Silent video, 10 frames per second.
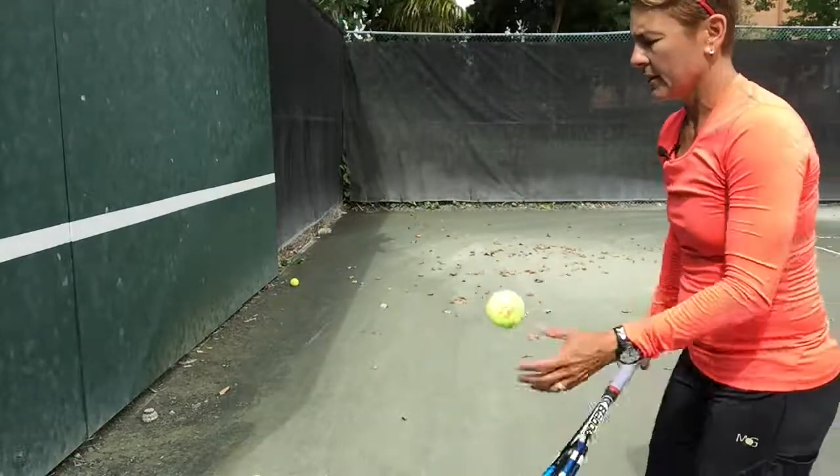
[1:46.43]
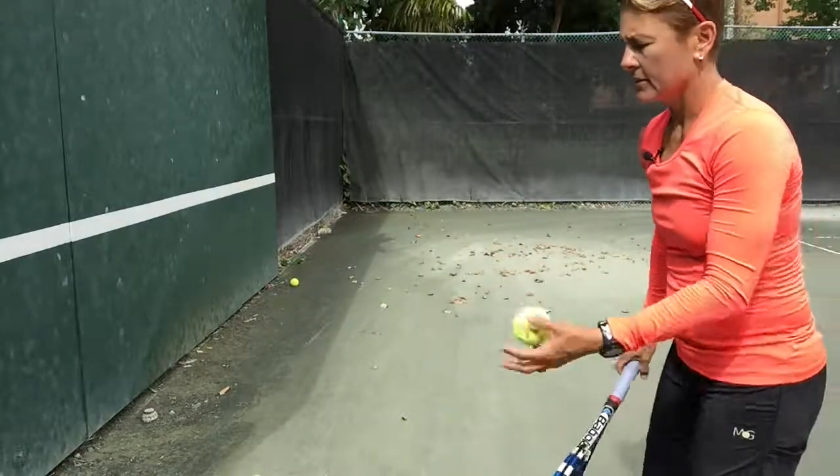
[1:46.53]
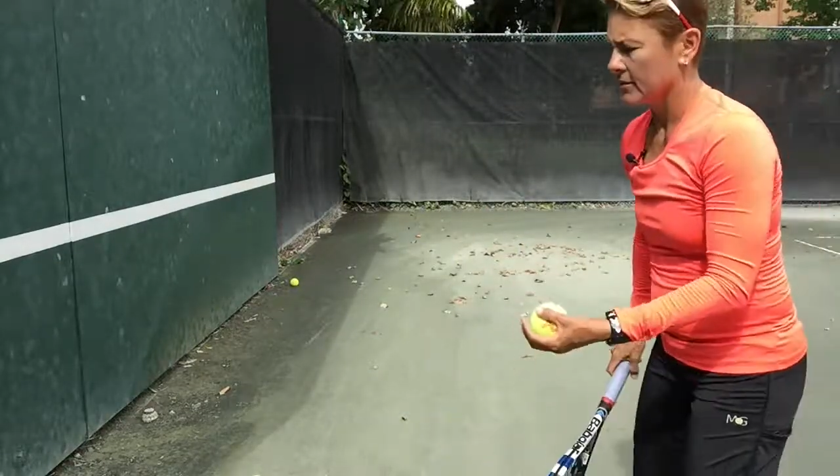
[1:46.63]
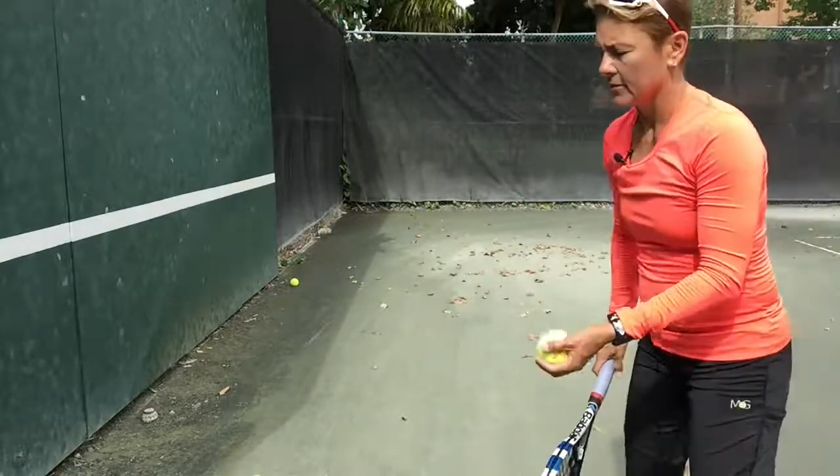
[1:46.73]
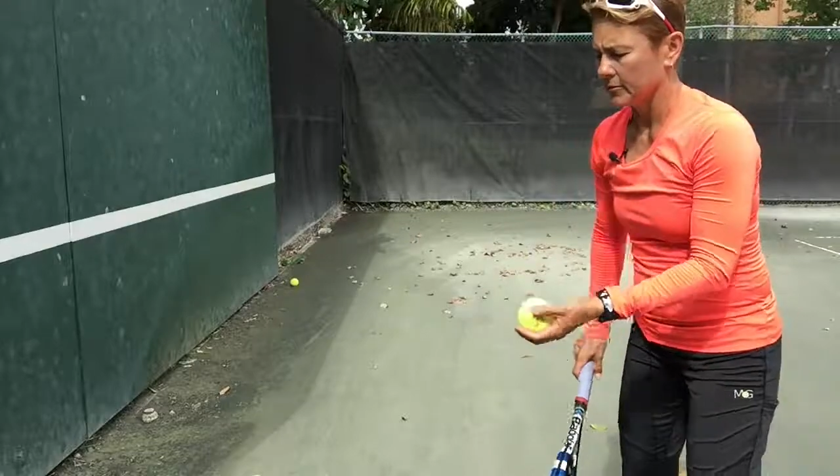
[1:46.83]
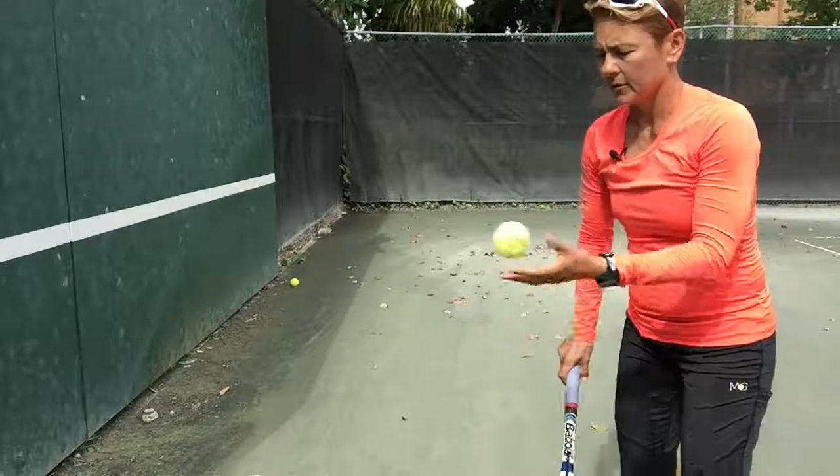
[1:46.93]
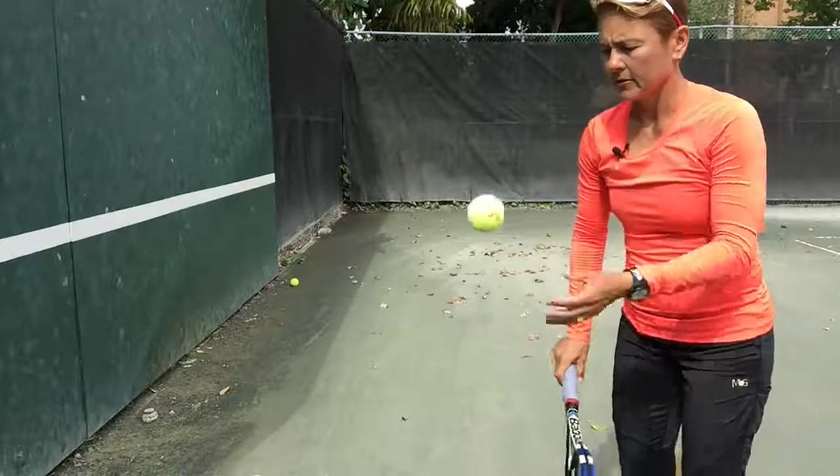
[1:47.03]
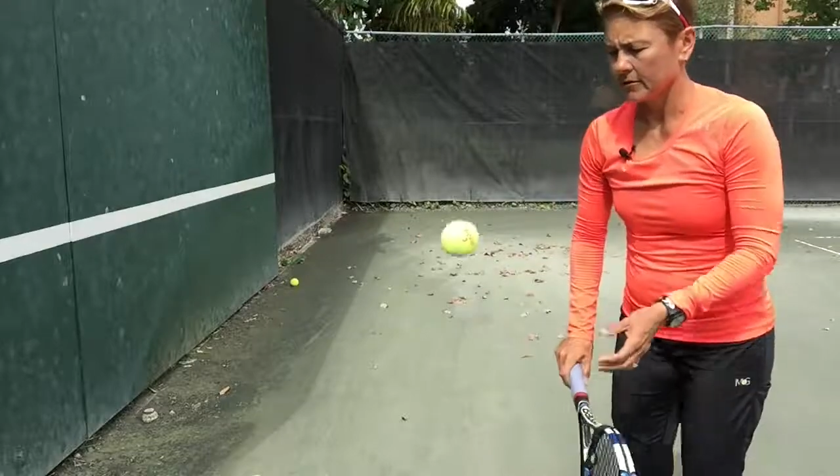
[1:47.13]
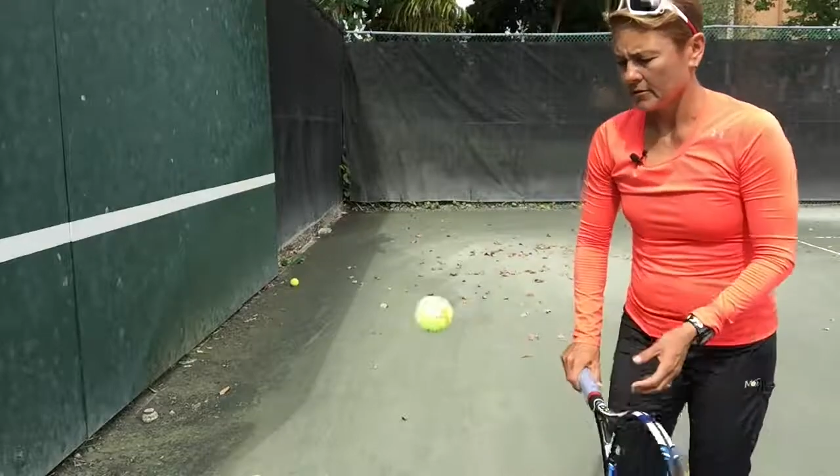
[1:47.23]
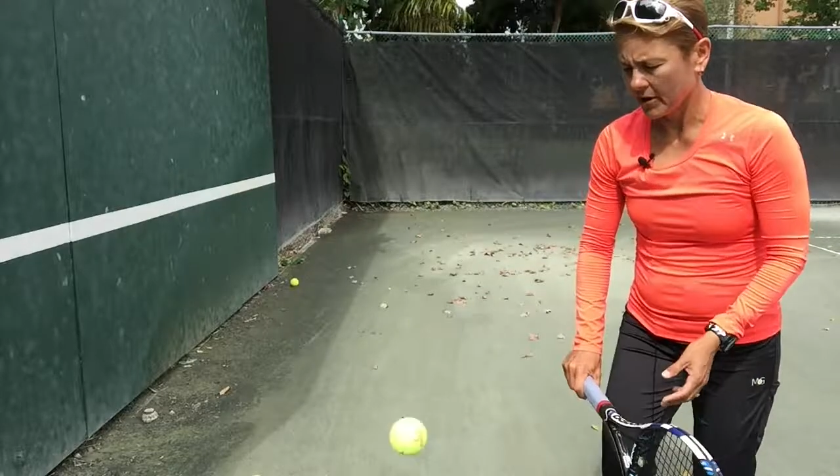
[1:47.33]
Same thing
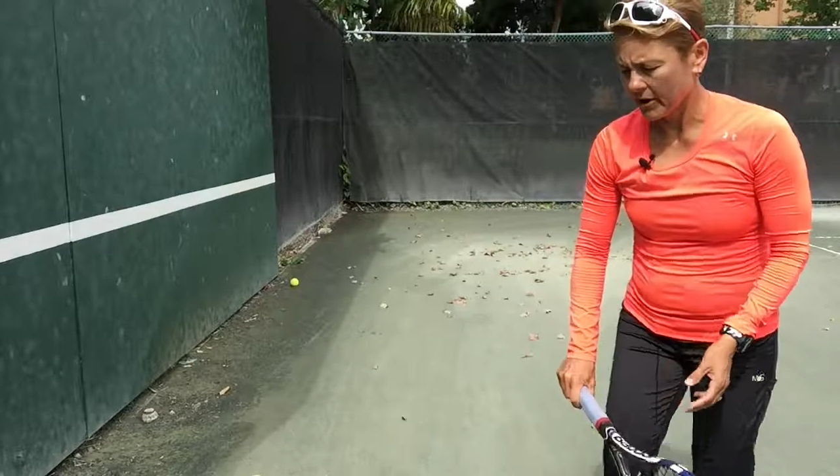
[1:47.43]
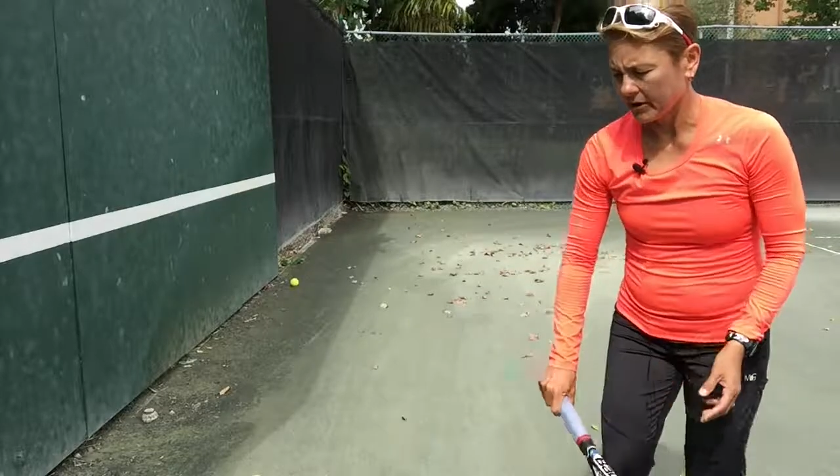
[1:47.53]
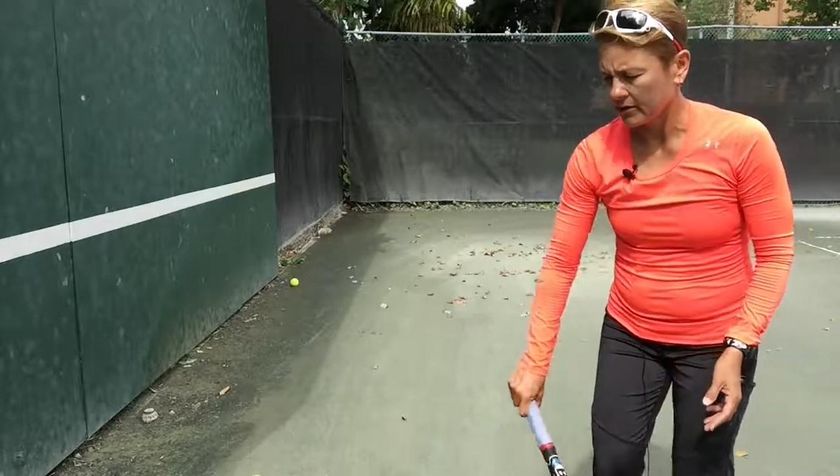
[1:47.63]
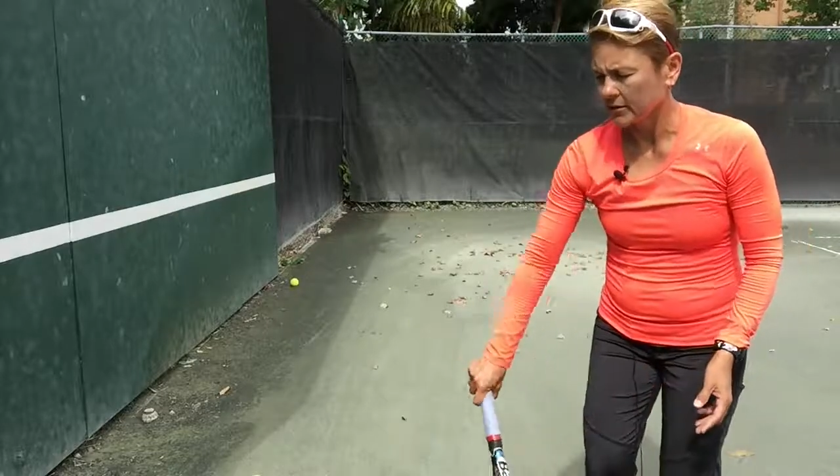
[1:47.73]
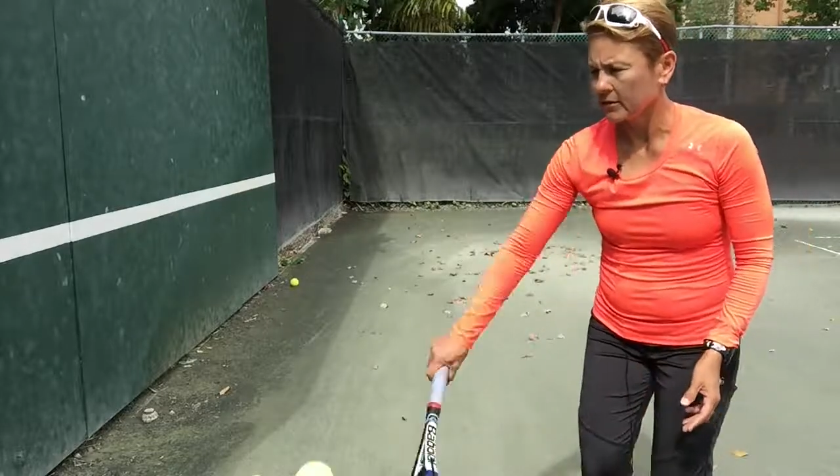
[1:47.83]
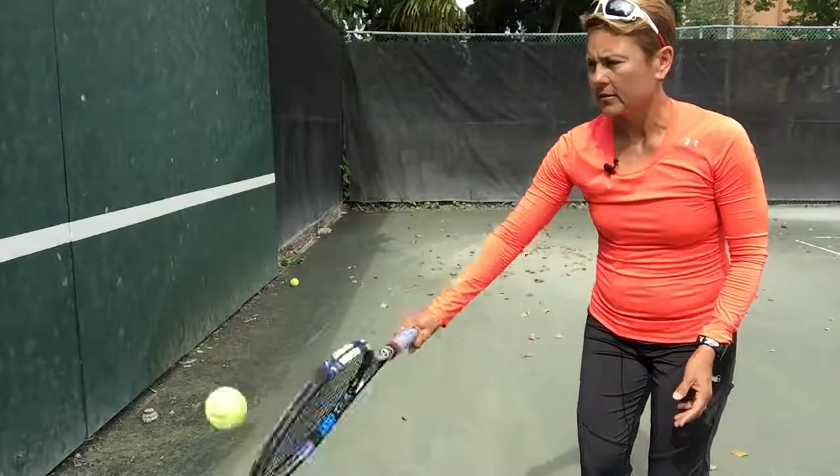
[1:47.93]
on the back, and